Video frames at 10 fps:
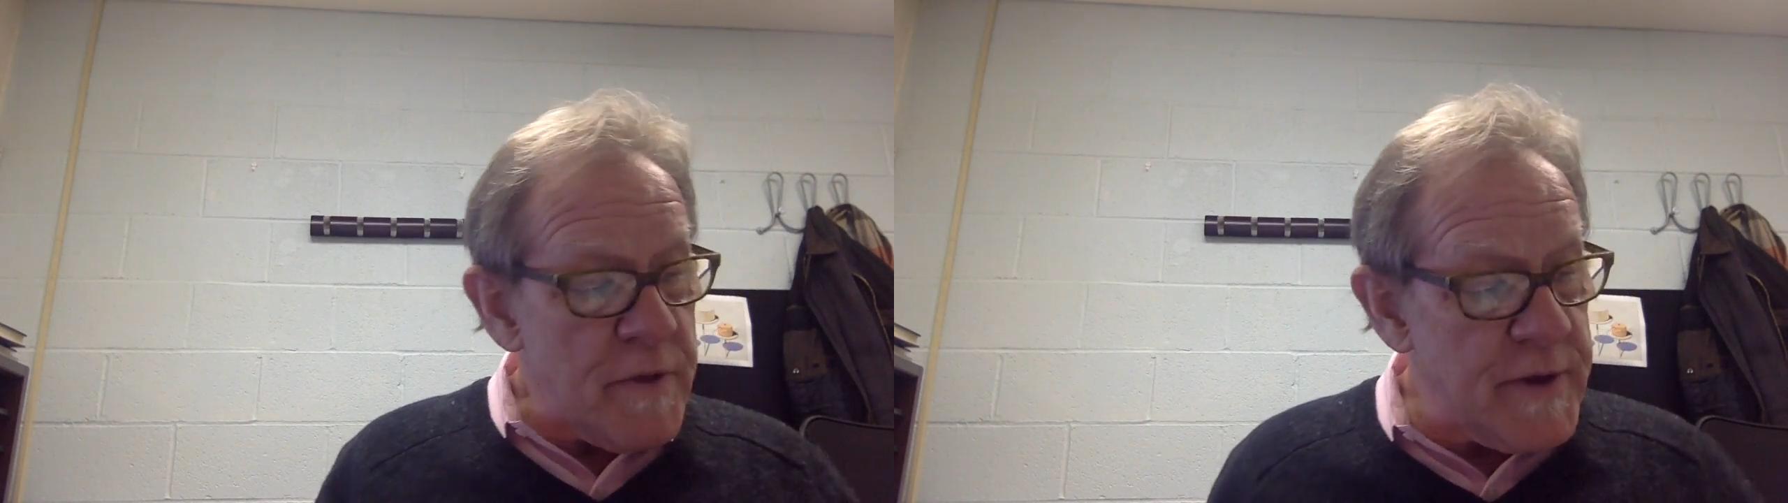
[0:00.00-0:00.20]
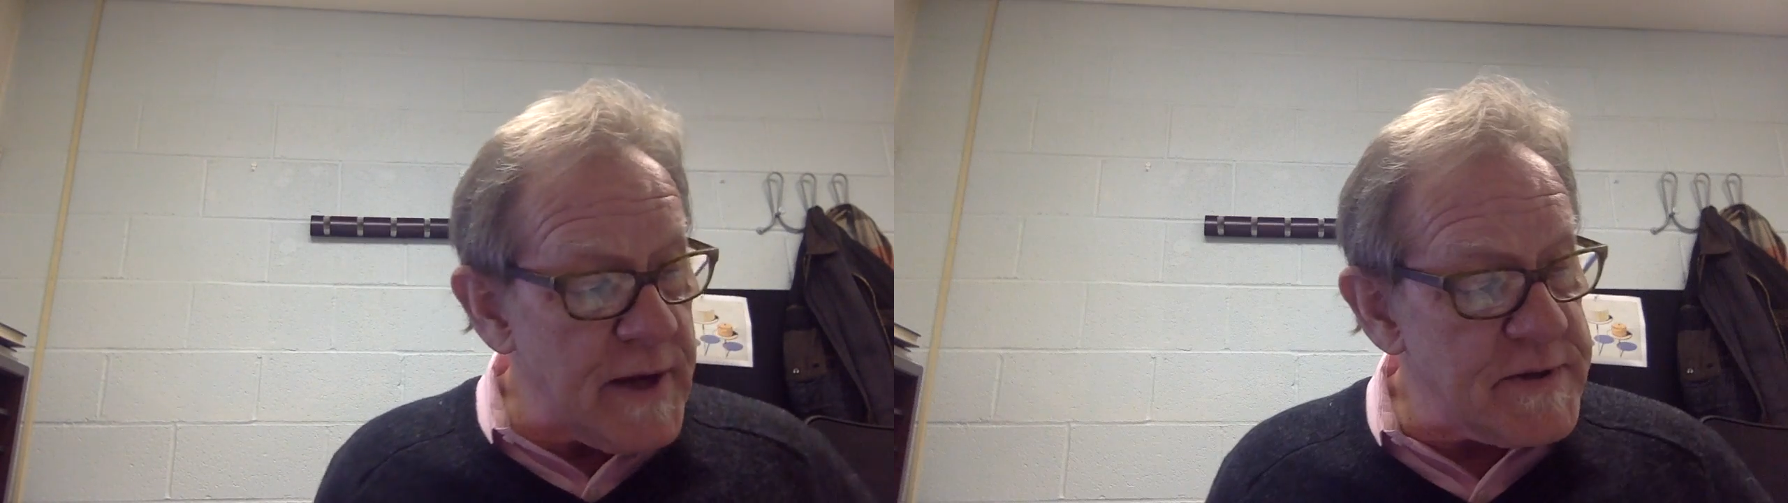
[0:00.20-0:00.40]

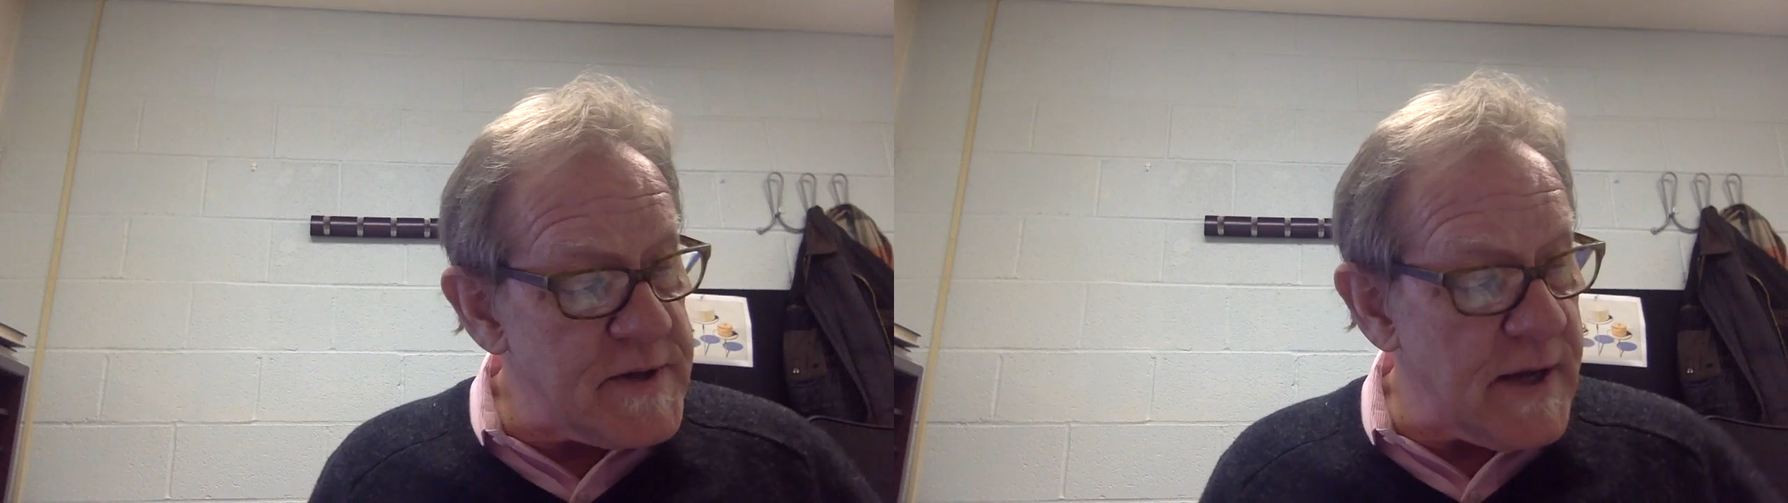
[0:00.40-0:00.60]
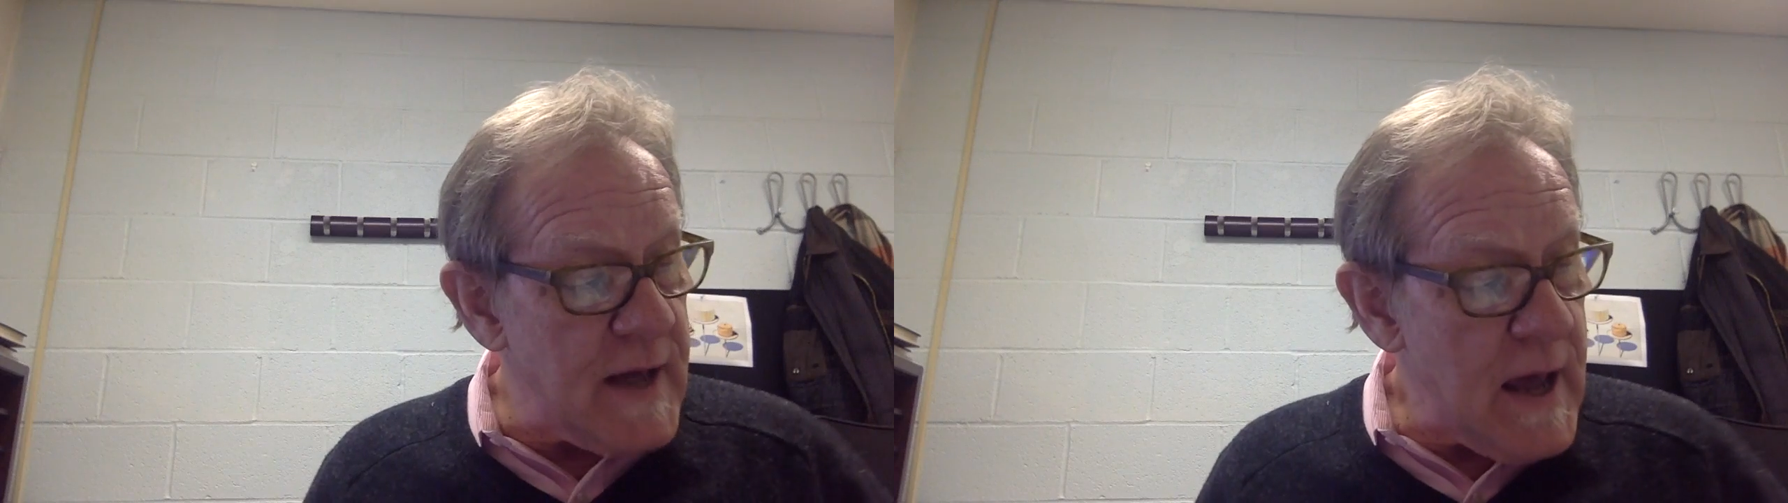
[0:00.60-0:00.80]
The next
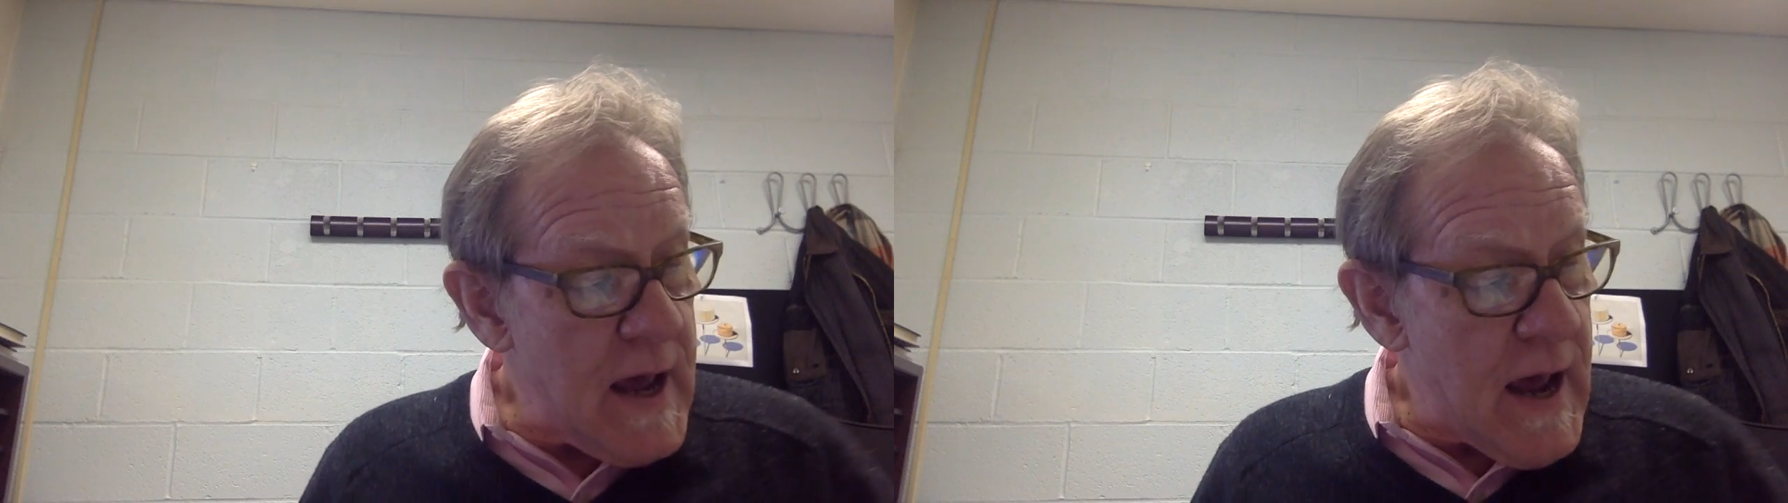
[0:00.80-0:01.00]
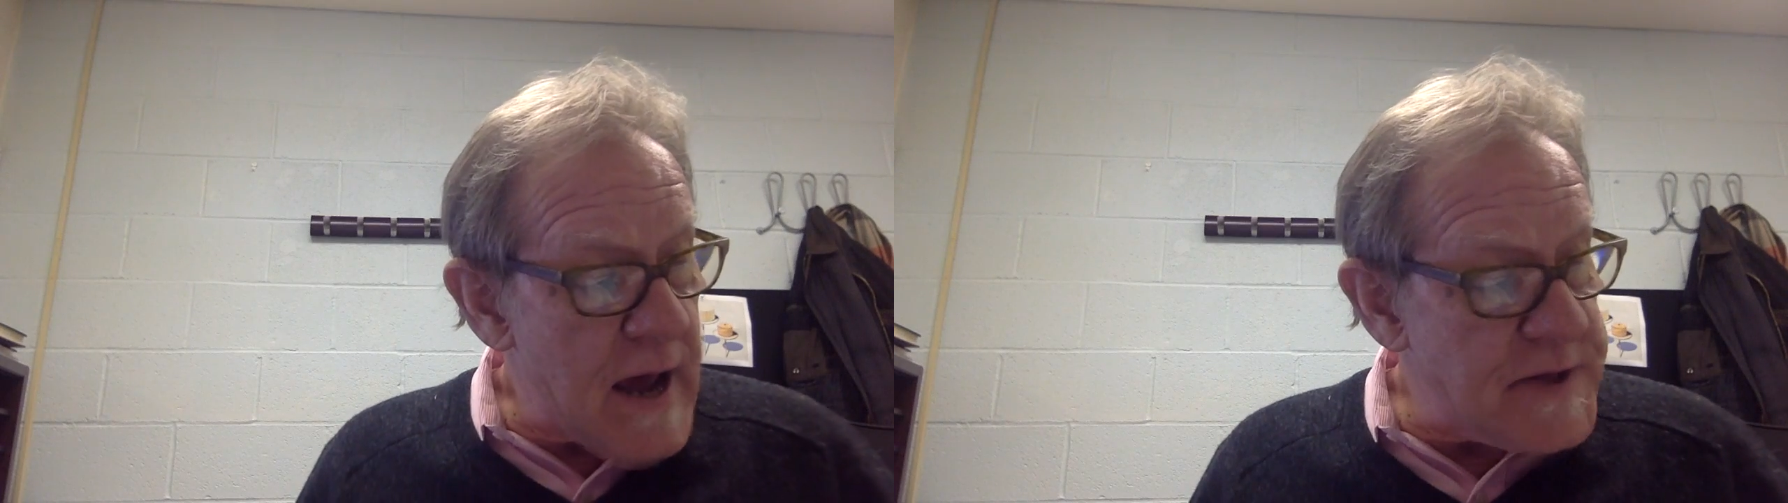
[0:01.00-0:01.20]
thing
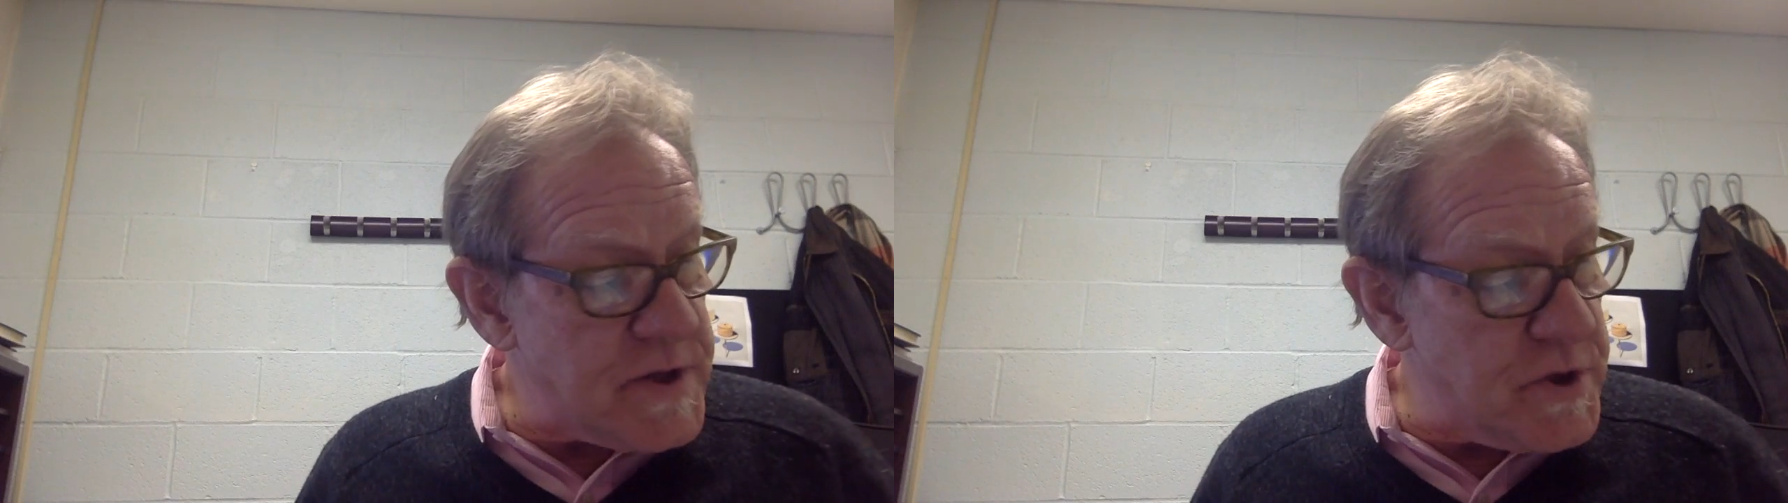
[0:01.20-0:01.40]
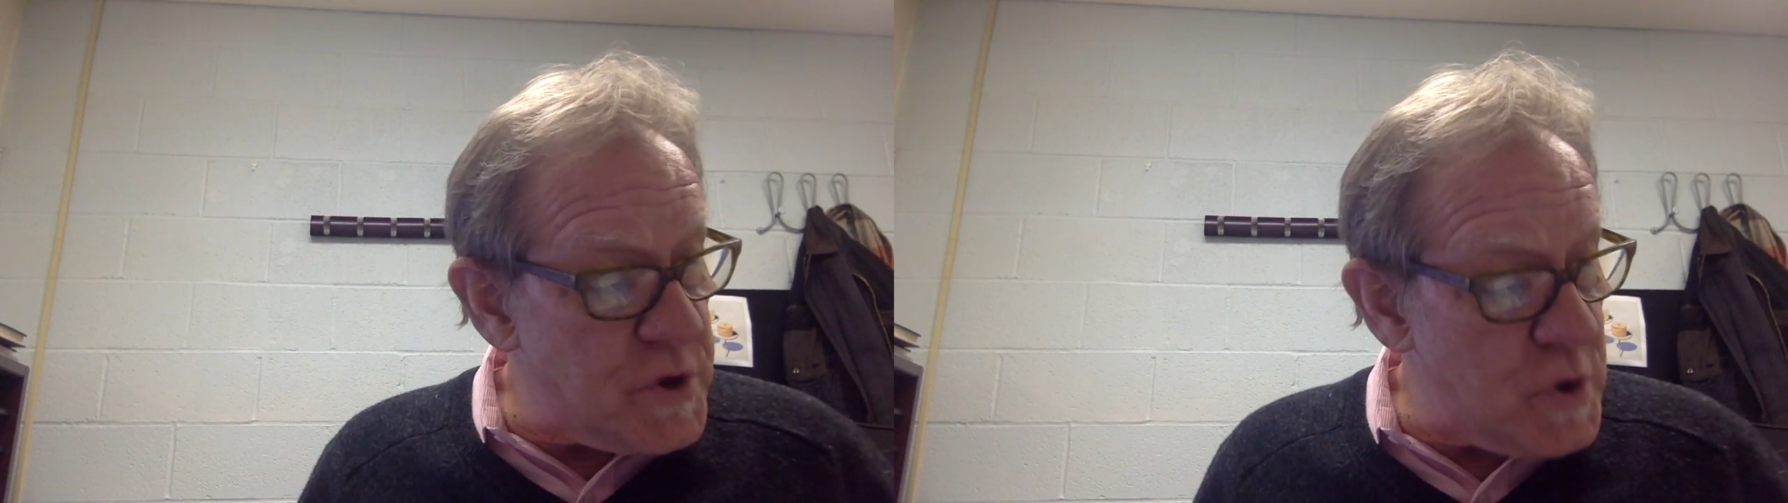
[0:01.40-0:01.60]
has
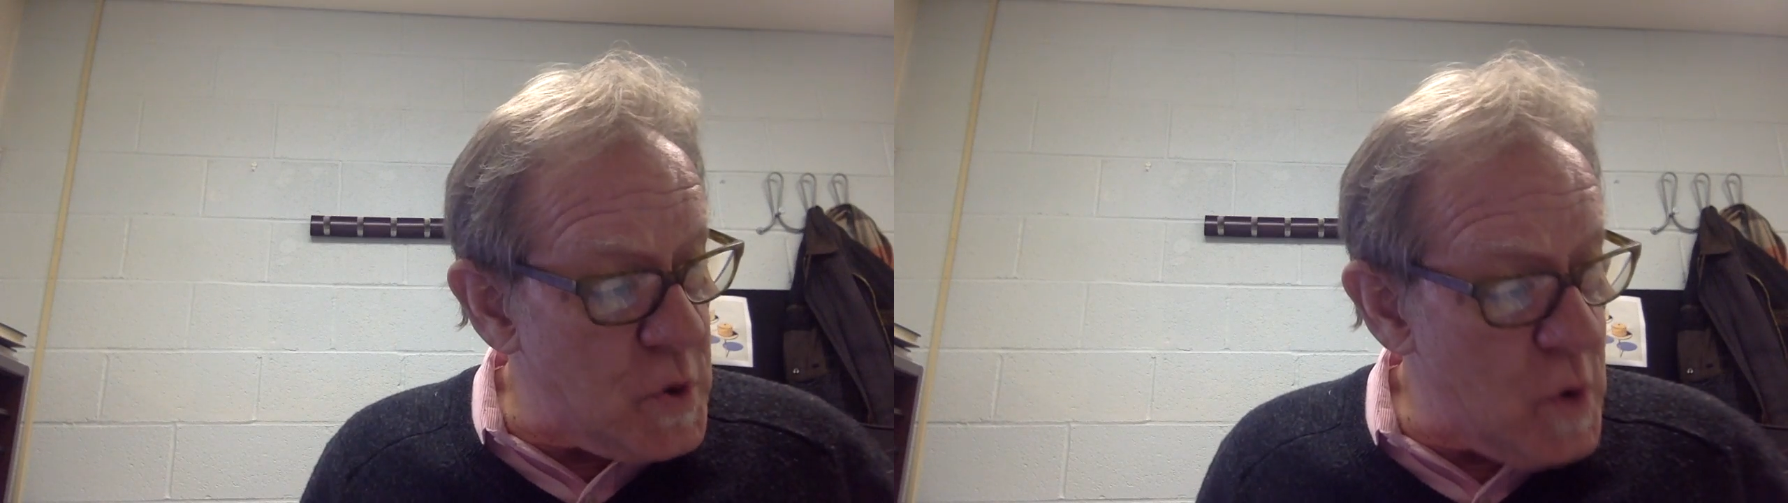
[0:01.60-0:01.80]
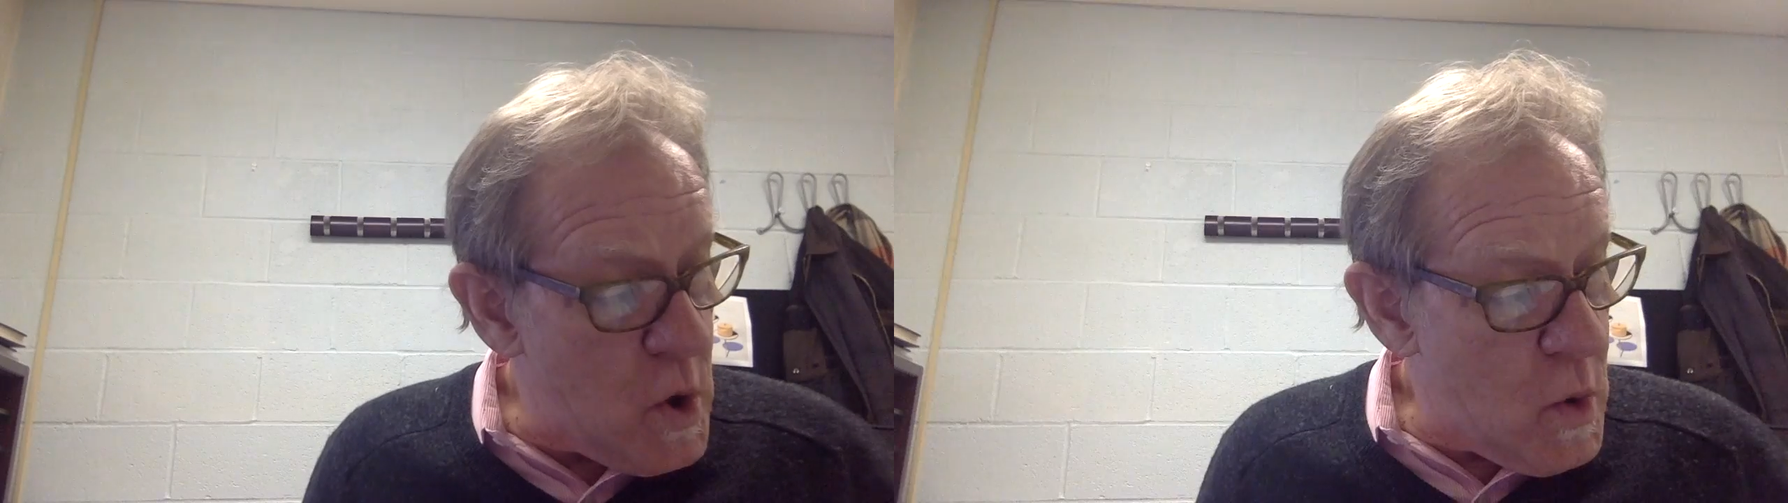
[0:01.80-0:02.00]
to do